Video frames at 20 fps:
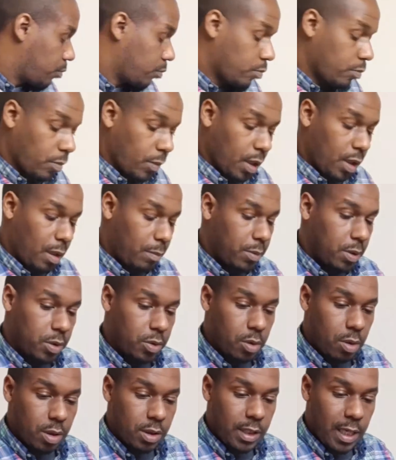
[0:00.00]
And I'm just gonna
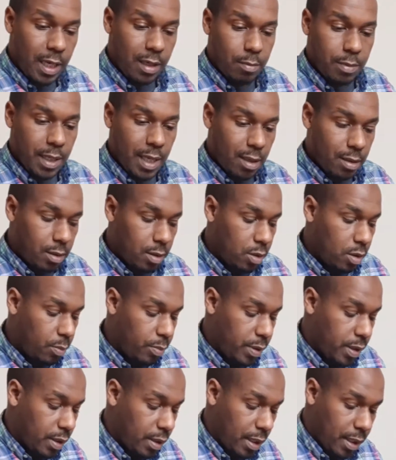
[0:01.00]
tighten them down a little
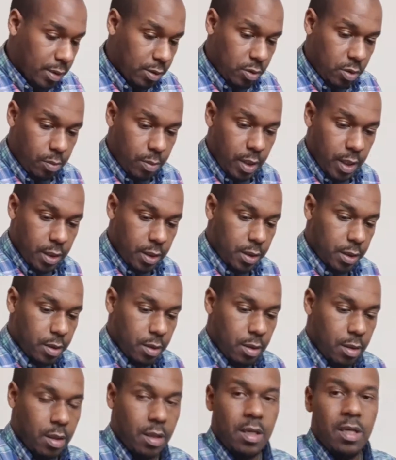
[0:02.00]
bit, not too much,
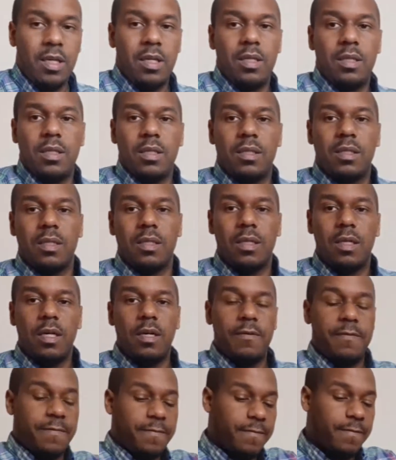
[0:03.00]
just
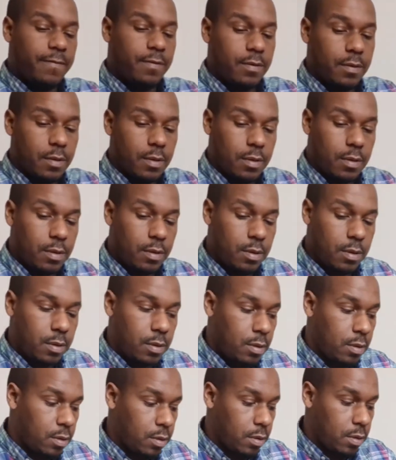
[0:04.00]
enough. Let's
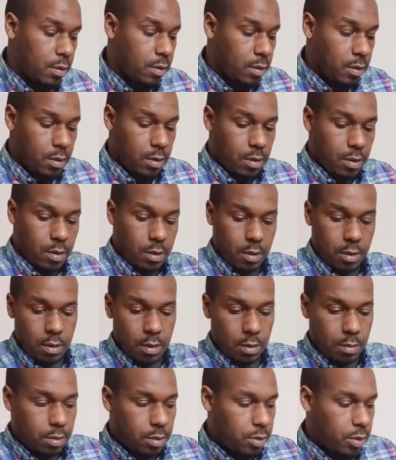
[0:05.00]

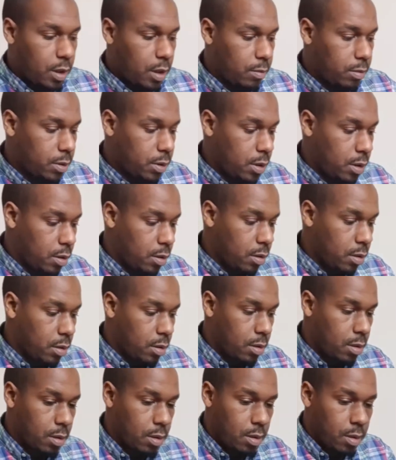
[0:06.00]
try something.
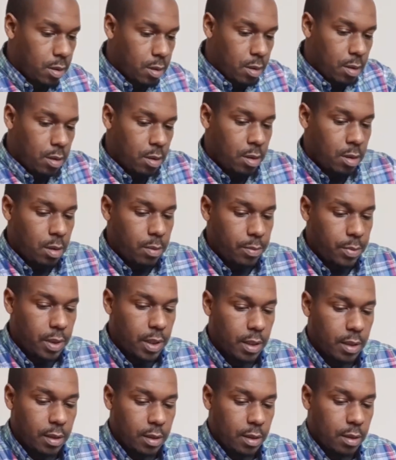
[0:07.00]
But I
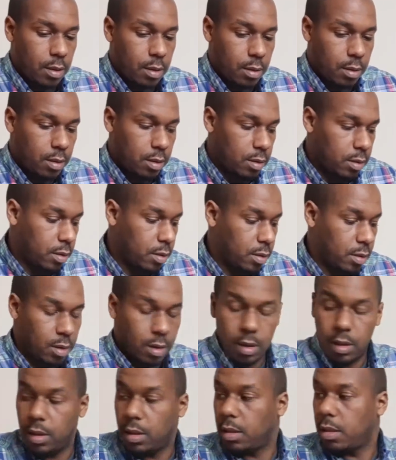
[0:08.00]
think this looks
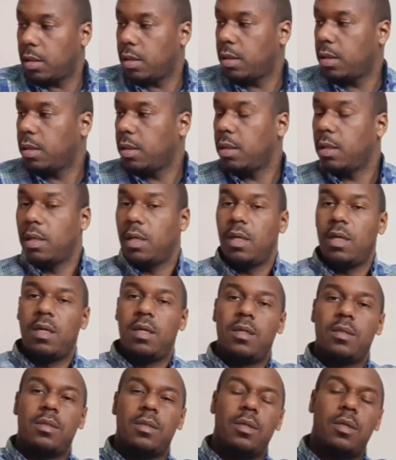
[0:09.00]
good.
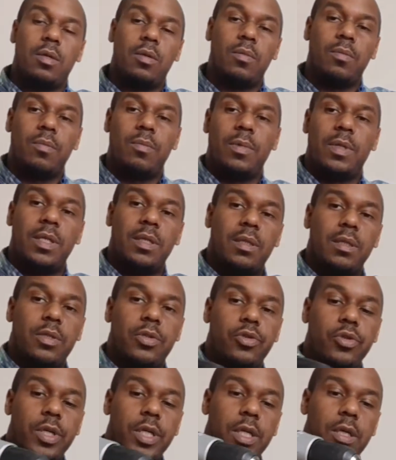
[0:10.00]
So get the
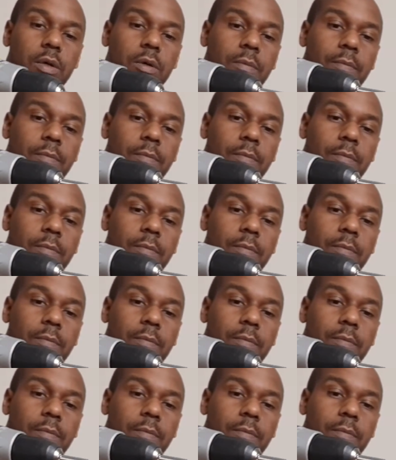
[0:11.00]
drill.